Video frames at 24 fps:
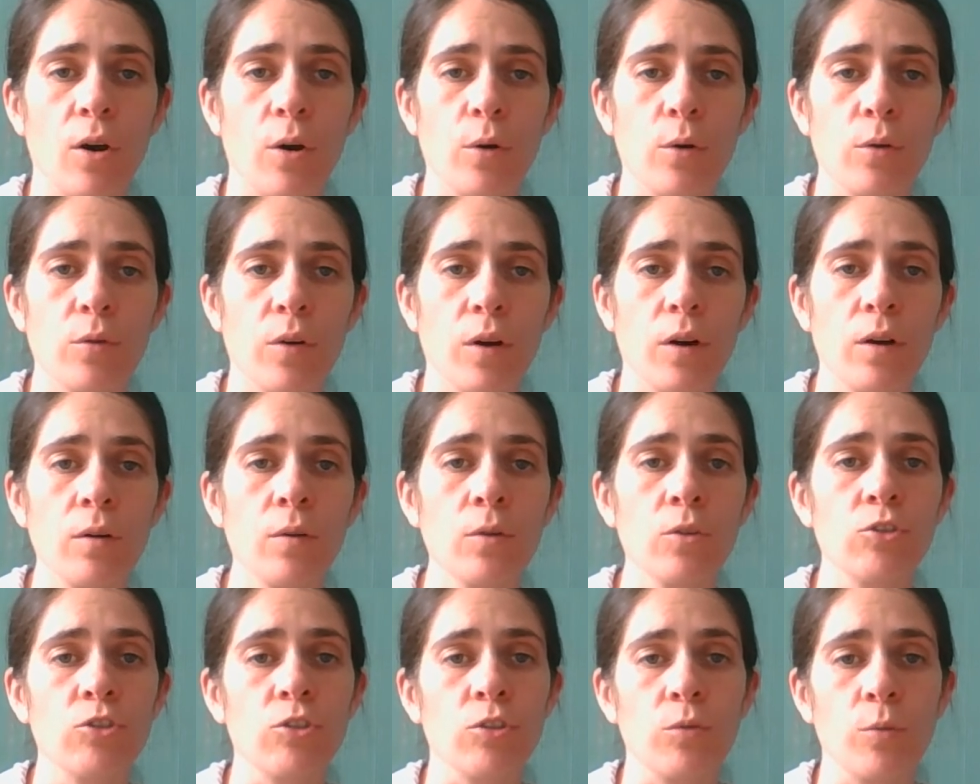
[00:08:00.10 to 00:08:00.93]
over
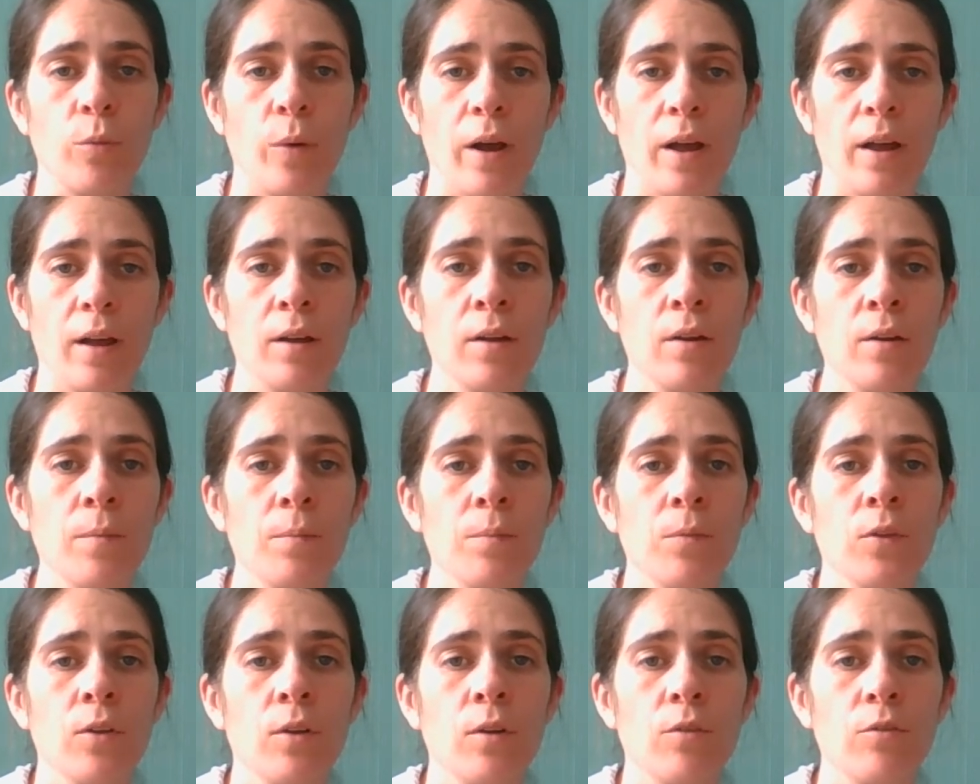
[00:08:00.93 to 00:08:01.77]
should wear
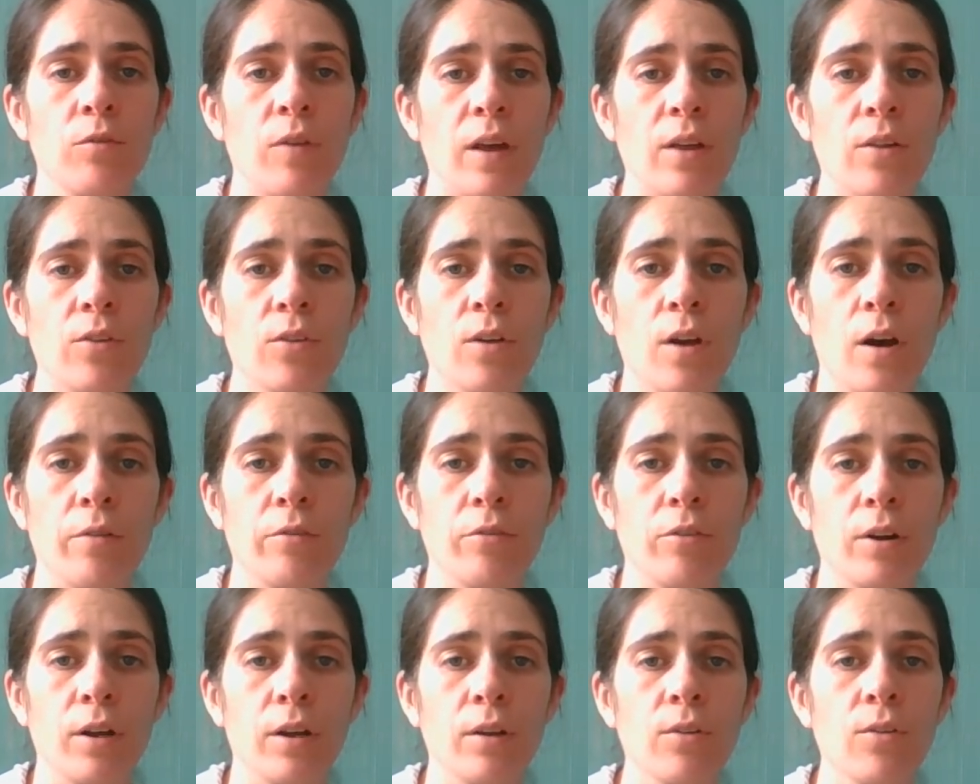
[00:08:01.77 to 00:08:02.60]
face
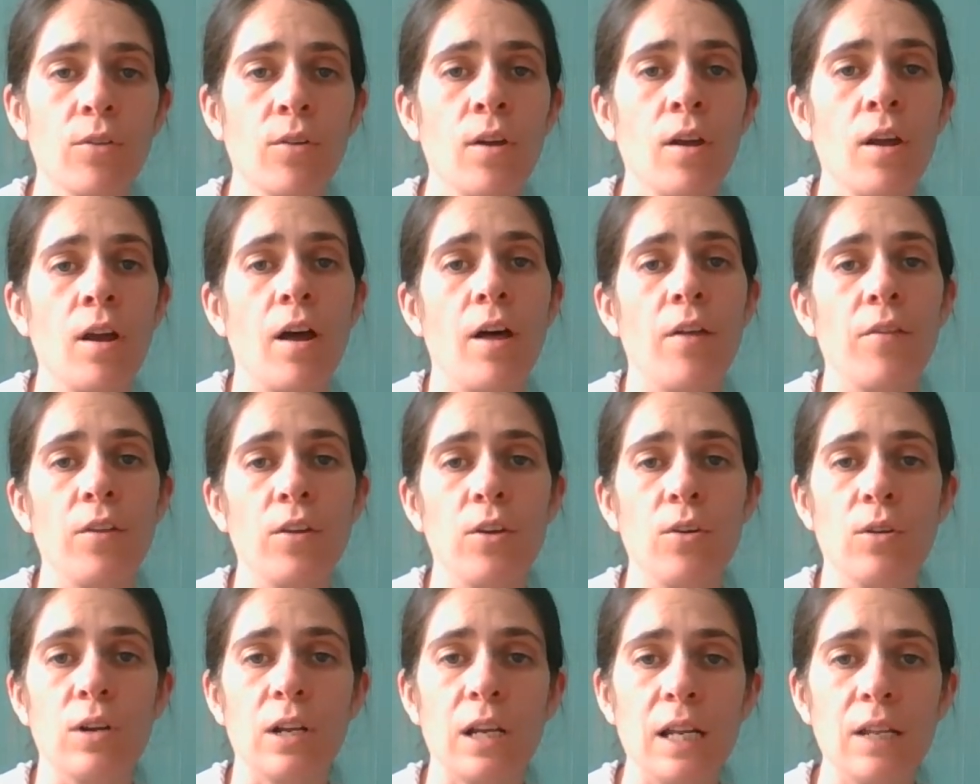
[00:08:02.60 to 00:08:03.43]
coverings and that you
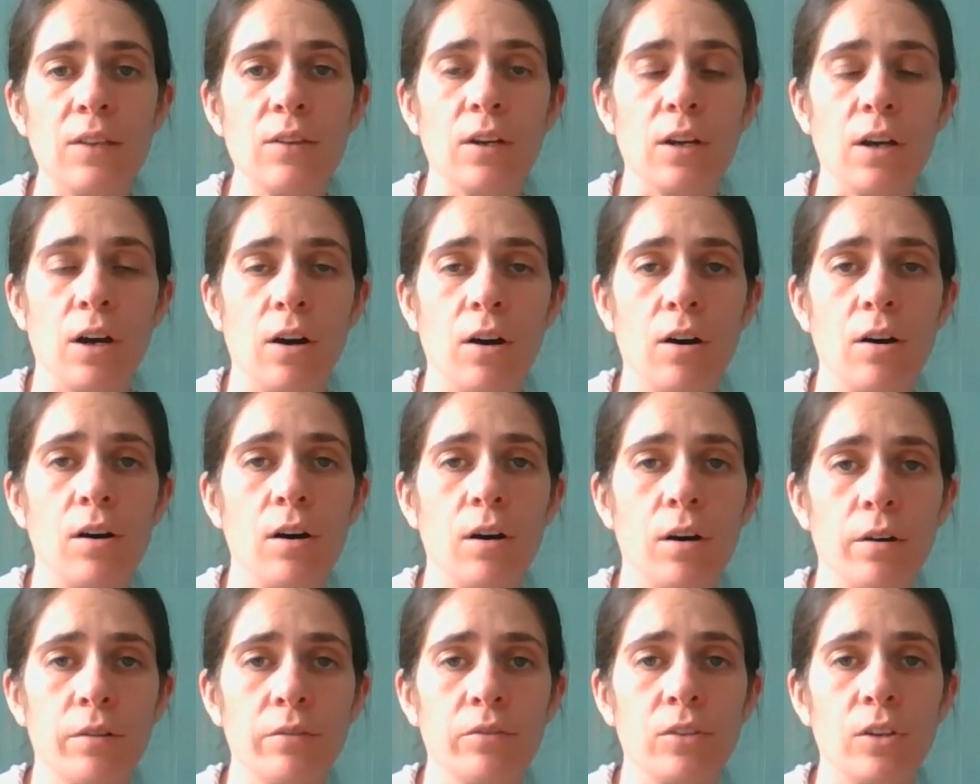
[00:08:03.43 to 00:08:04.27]
clean the car
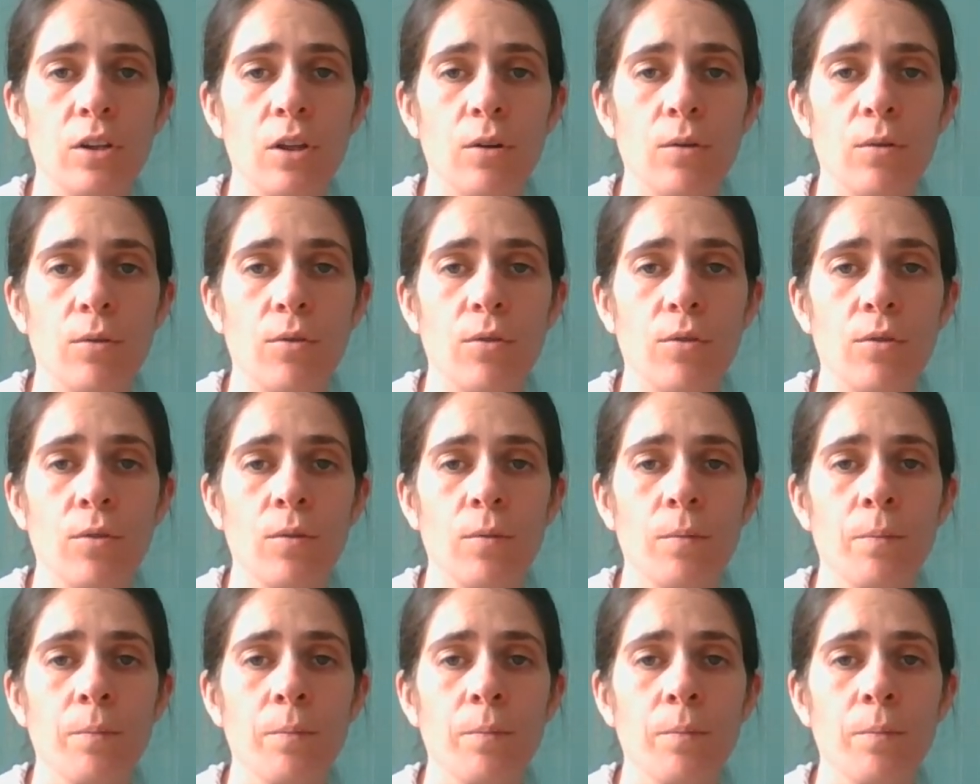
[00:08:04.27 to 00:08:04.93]
after use.